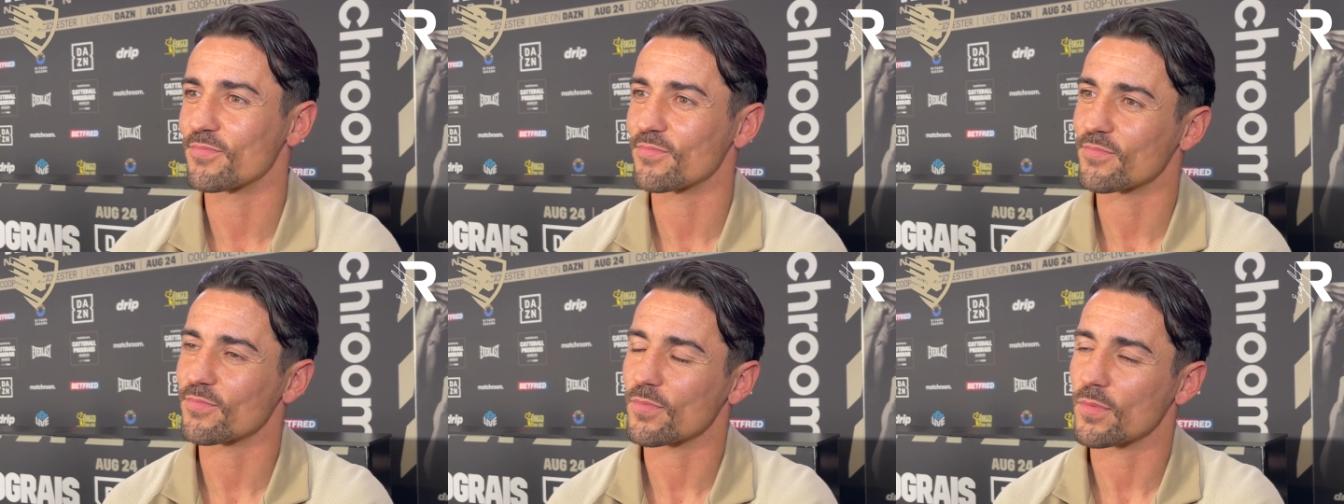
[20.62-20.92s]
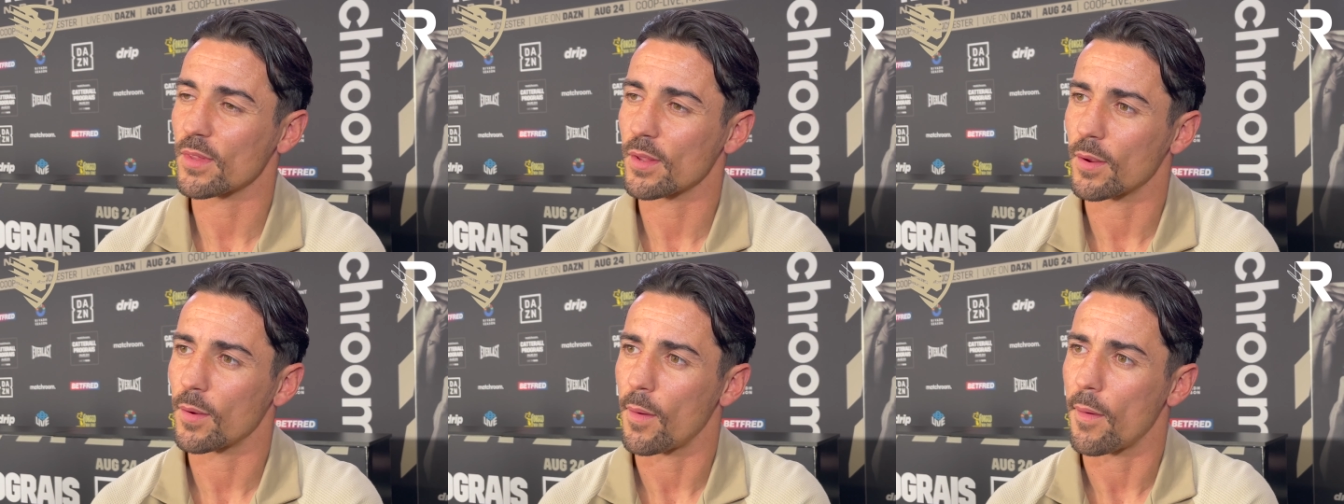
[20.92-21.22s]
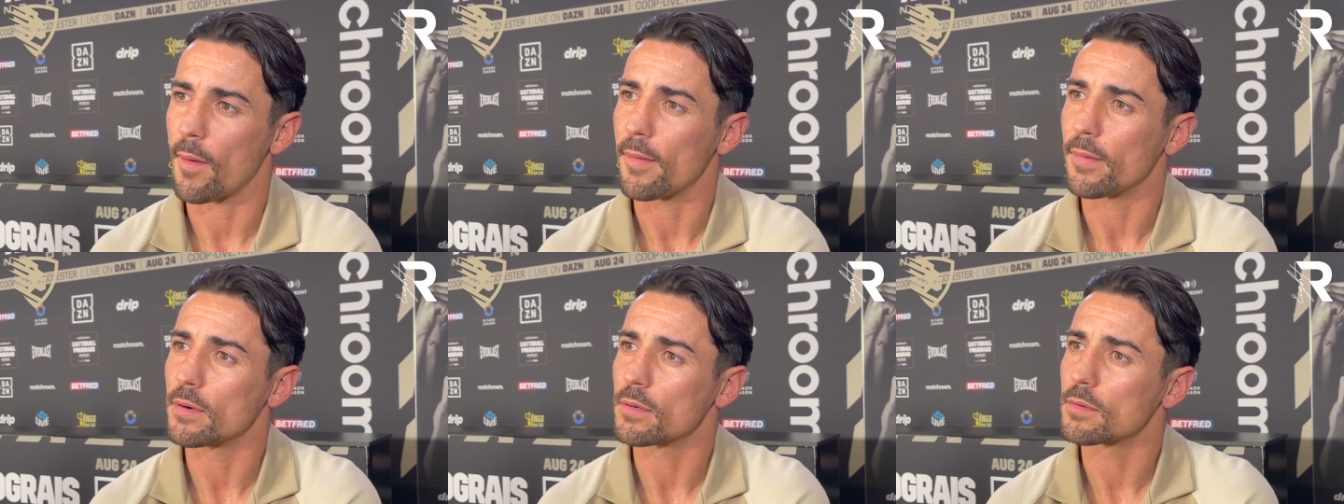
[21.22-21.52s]
What's it
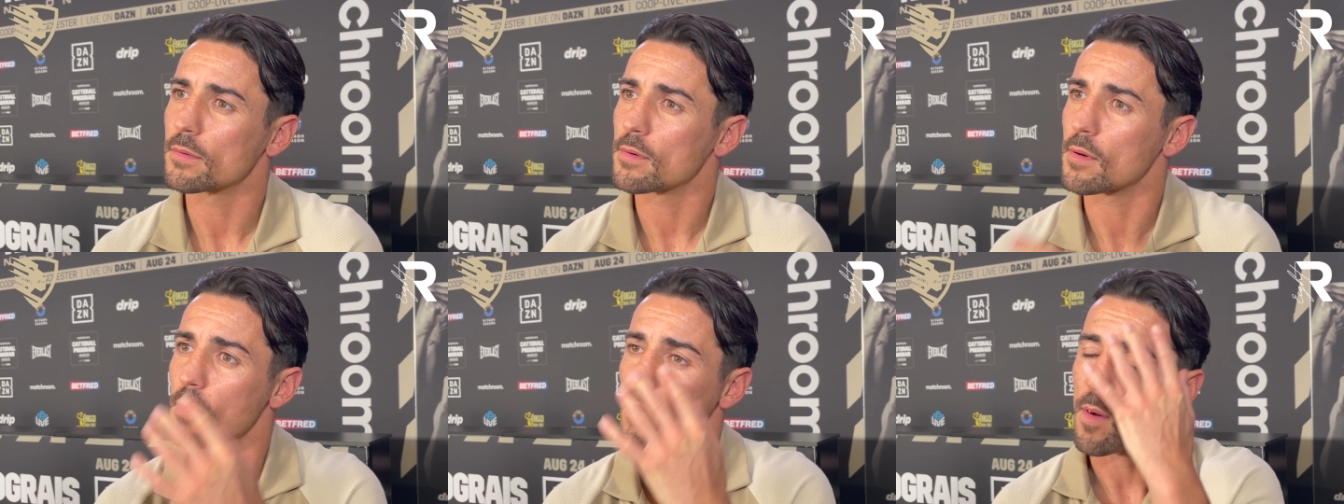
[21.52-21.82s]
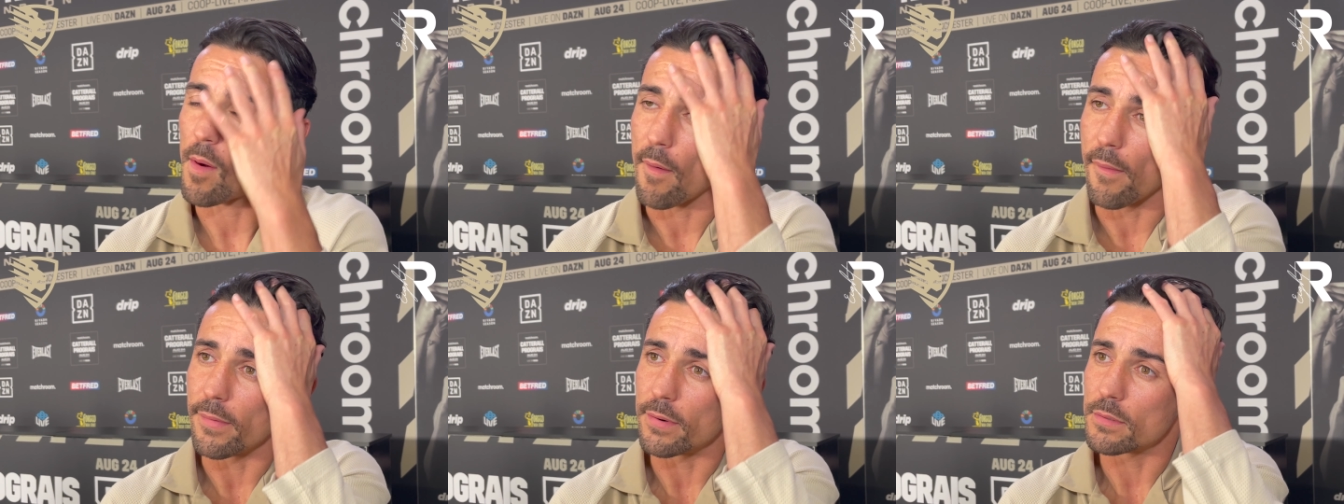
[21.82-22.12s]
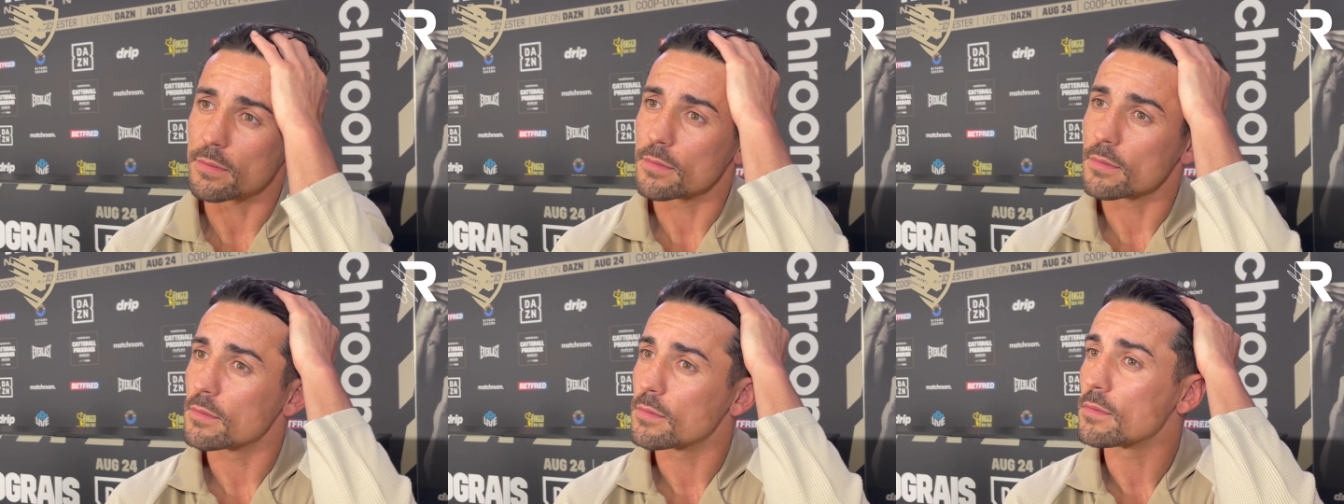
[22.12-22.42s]
like seeing
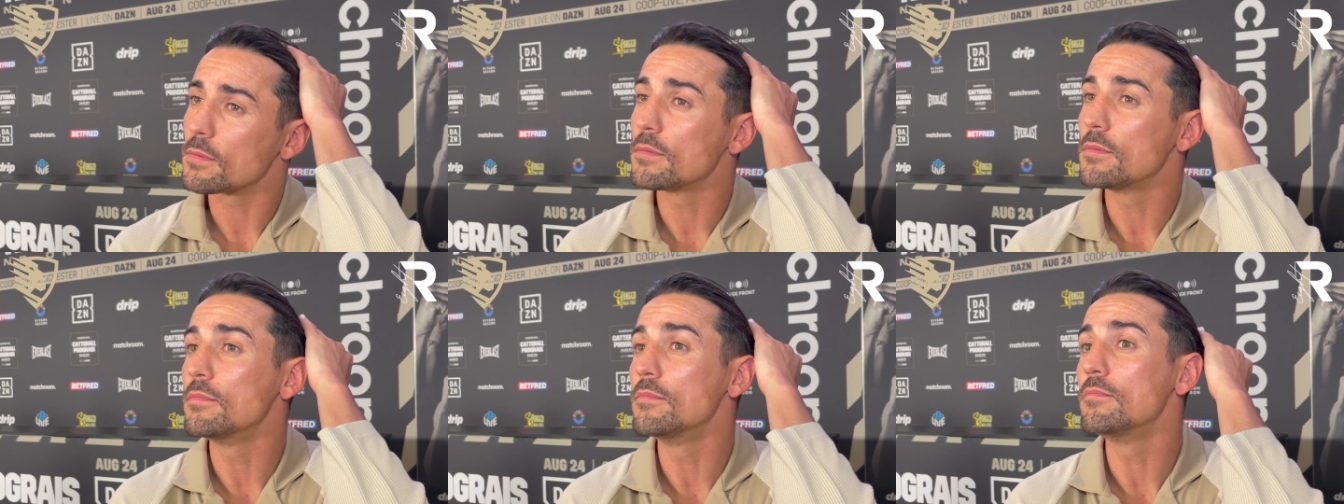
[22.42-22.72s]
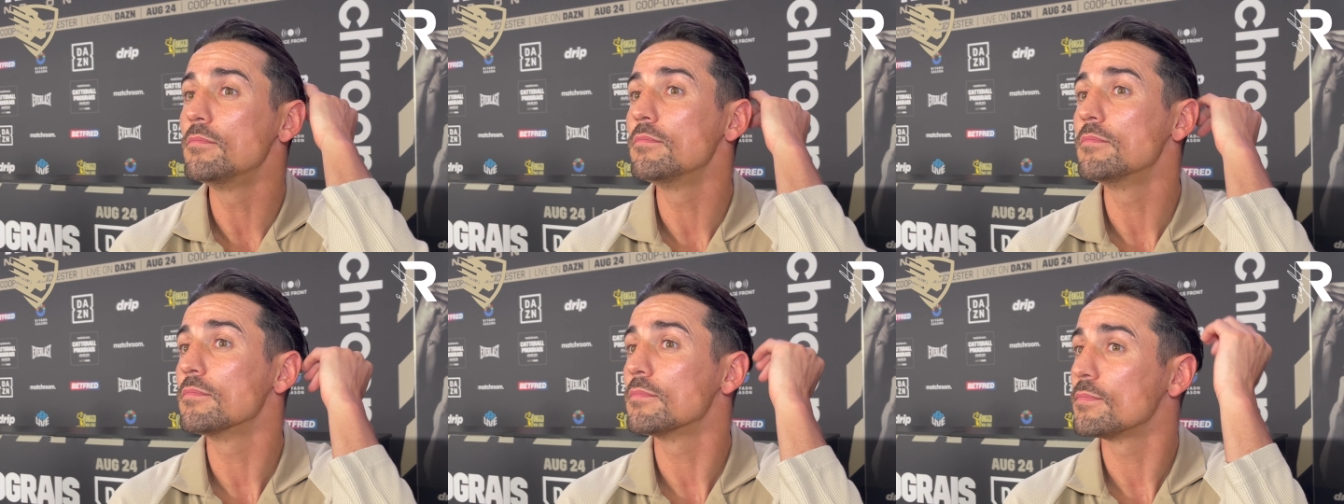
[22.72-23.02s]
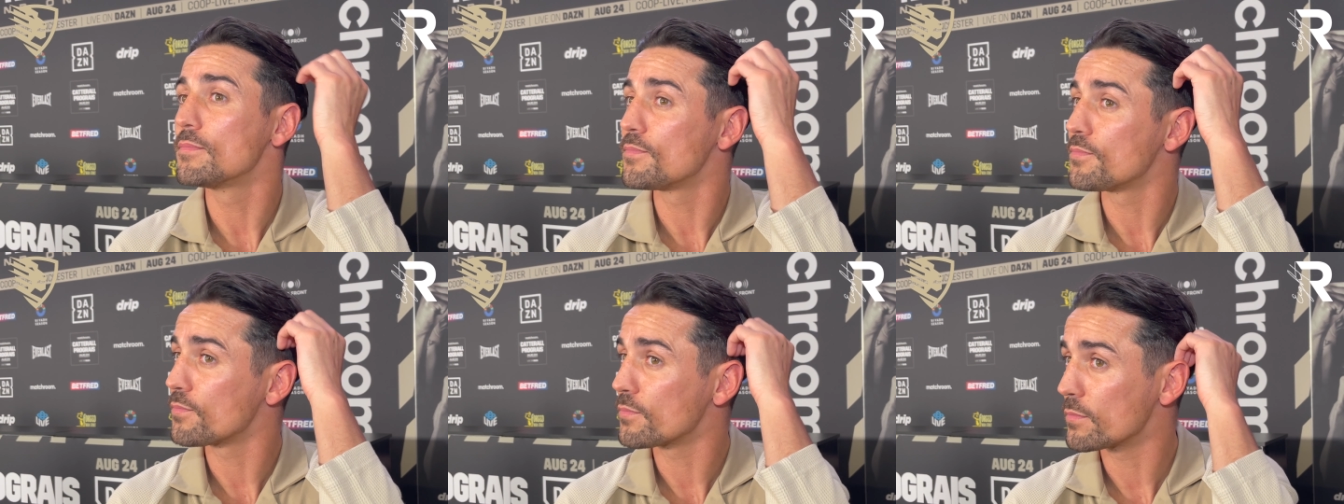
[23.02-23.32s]
your little brother
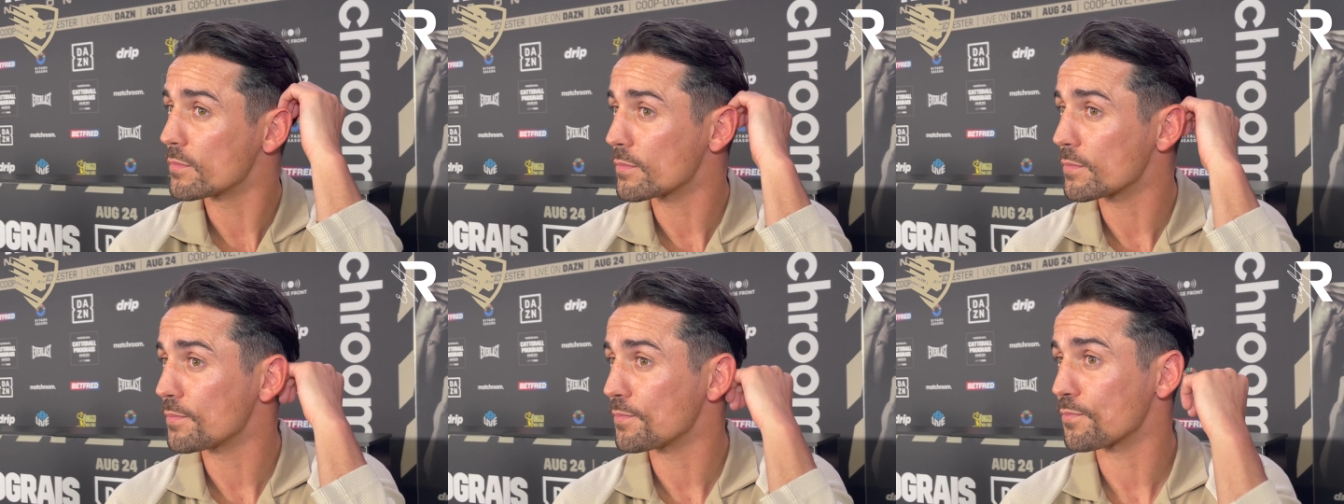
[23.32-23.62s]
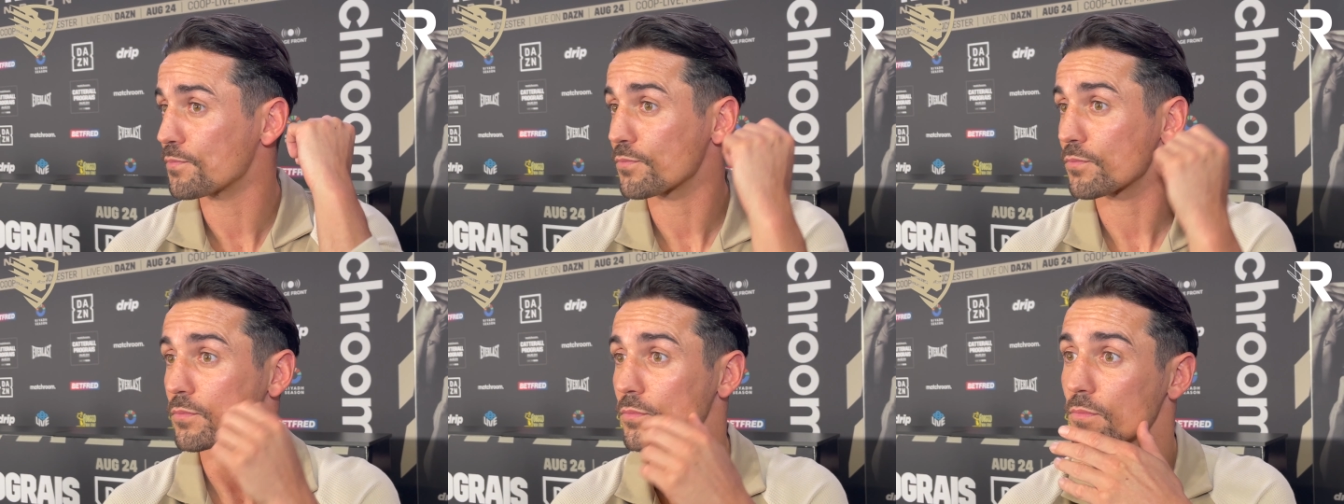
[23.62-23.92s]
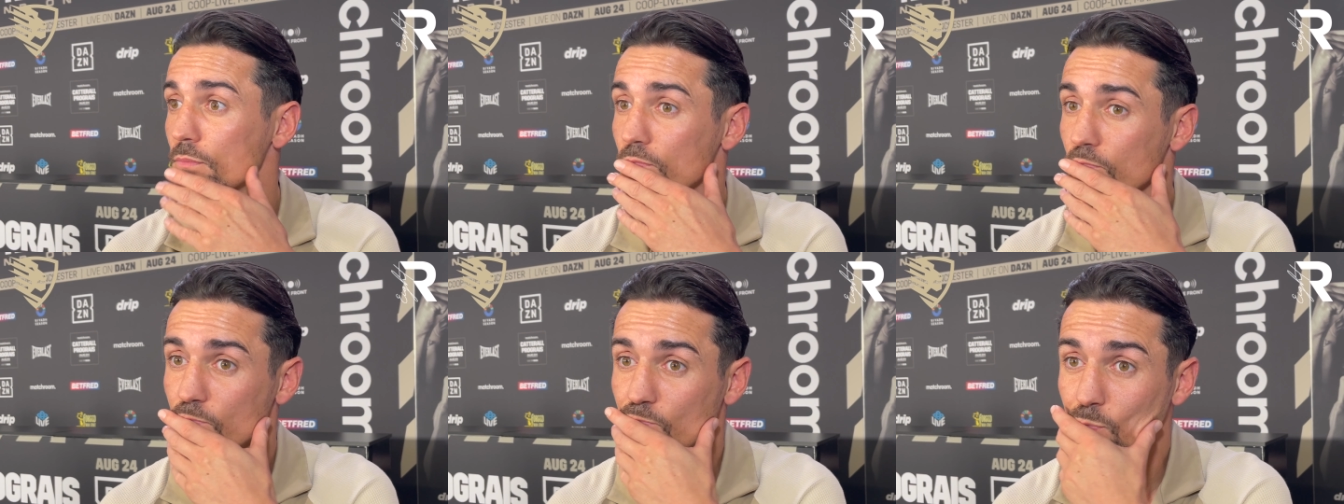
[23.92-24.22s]
come out on these
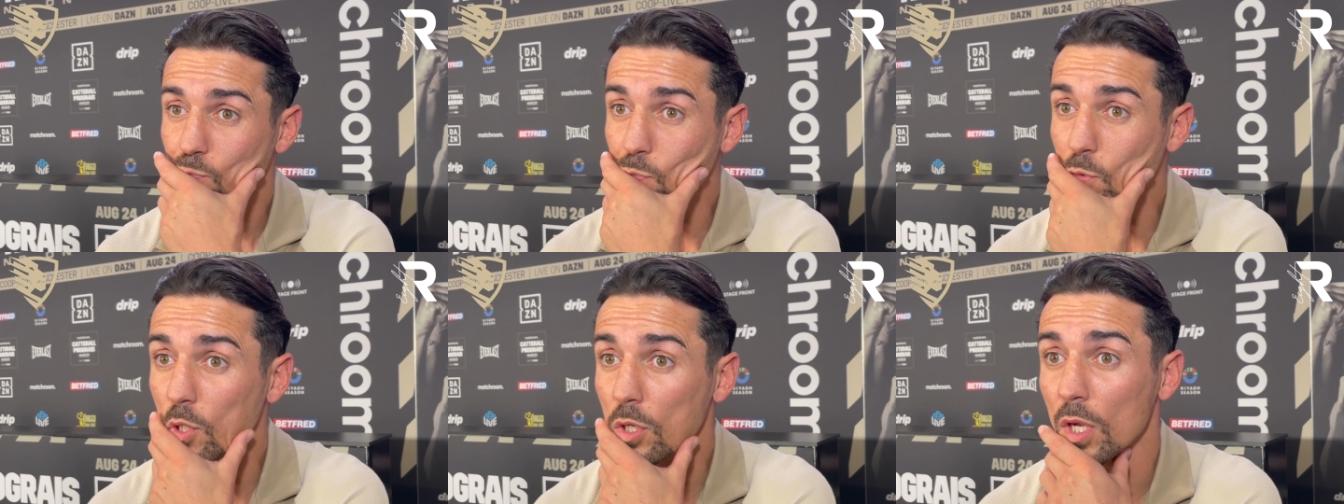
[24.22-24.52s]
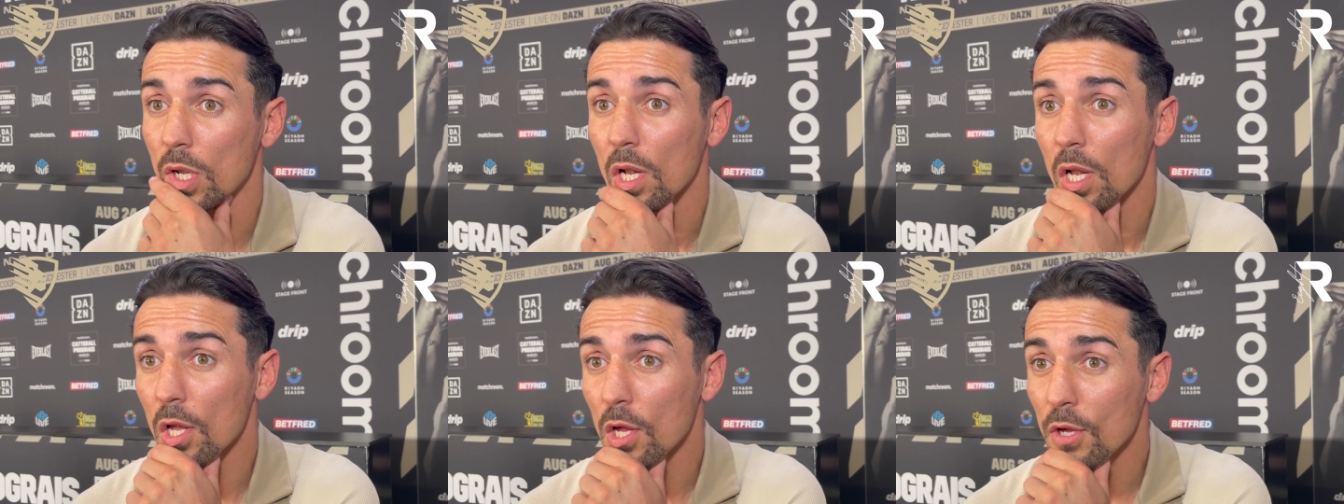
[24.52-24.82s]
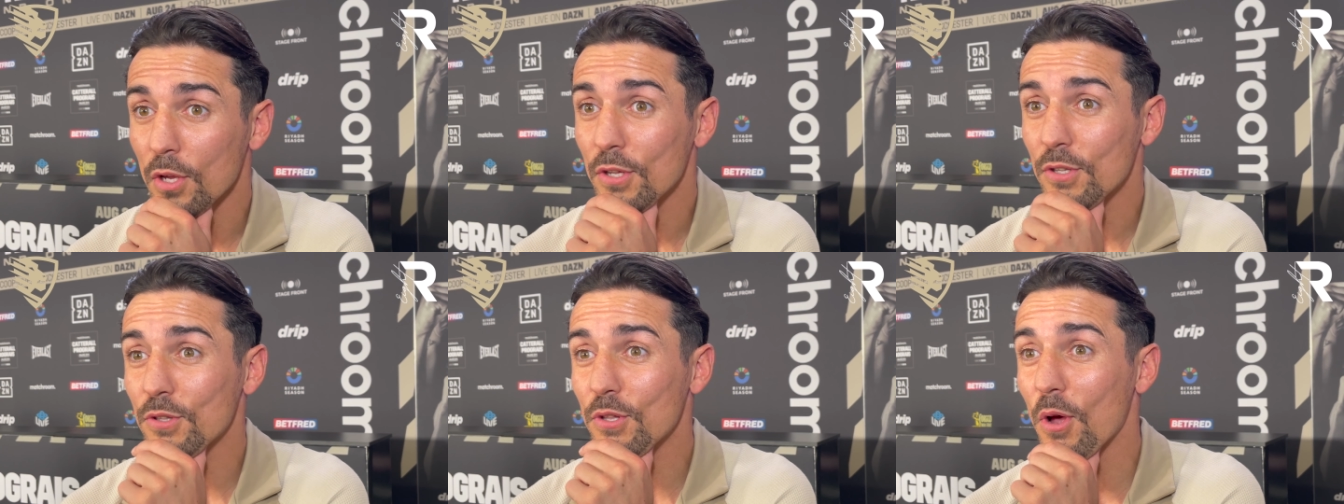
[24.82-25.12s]
shows when you've done it
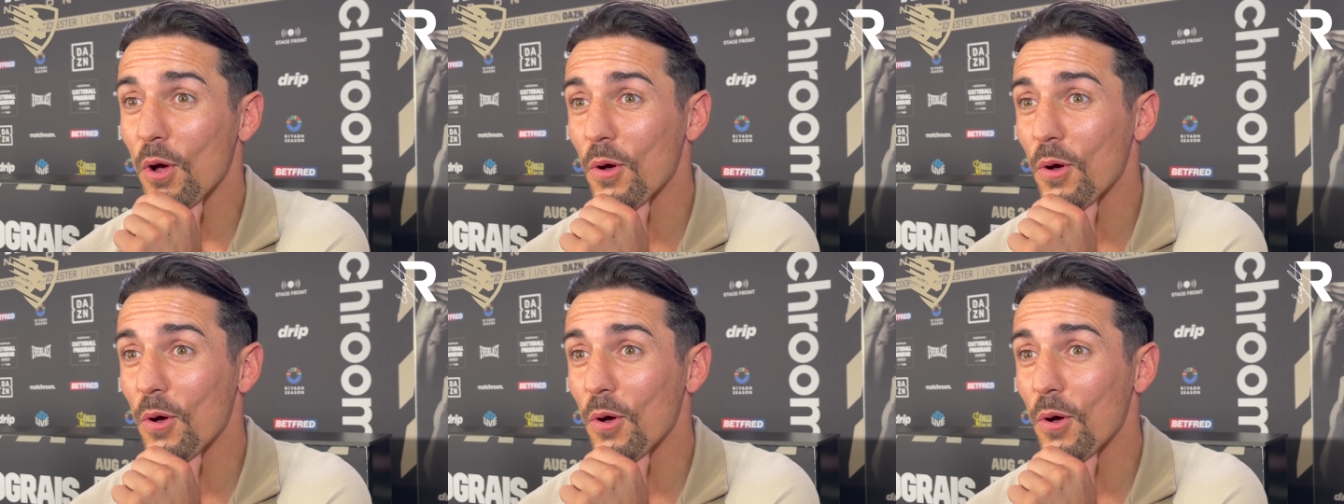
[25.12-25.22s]
yourself